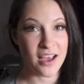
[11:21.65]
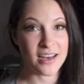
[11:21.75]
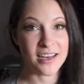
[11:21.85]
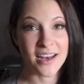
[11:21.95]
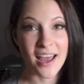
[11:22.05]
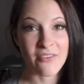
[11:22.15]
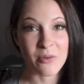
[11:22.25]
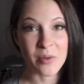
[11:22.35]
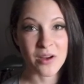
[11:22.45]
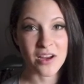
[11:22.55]
I didn't have a
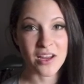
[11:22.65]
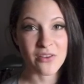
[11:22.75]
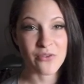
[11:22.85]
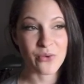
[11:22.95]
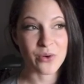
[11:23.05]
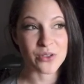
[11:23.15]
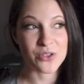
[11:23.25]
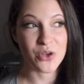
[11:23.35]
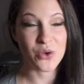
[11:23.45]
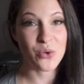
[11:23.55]
period for
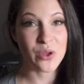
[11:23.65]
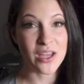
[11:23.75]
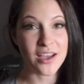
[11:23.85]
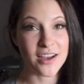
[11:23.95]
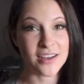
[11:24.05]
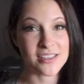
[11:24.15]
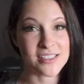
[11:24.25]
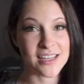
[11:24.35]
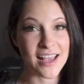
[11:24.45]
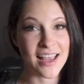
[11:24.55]
2
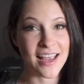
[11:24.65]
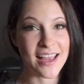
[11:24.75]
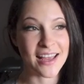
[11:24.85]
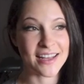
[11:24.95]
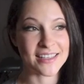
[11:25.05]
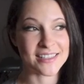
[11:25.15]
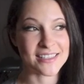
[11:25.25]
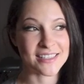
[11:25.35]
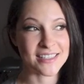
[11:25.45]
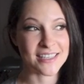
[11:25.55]
years, and